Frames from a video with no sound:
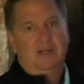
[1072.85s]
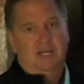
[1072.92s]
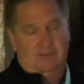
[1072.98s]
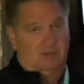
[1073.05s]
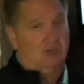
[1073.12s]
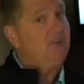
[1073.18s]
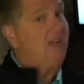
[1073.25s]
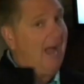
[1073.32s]
If
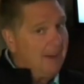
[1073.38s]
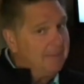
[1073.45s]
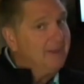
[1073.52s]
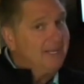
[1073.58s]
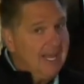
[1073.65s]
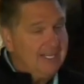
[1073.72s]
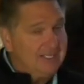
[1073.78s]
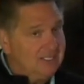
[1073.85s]
they're
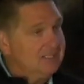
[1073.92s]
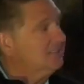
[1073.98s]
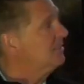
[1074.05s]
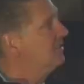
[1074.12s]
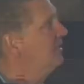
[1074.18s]
capping agents,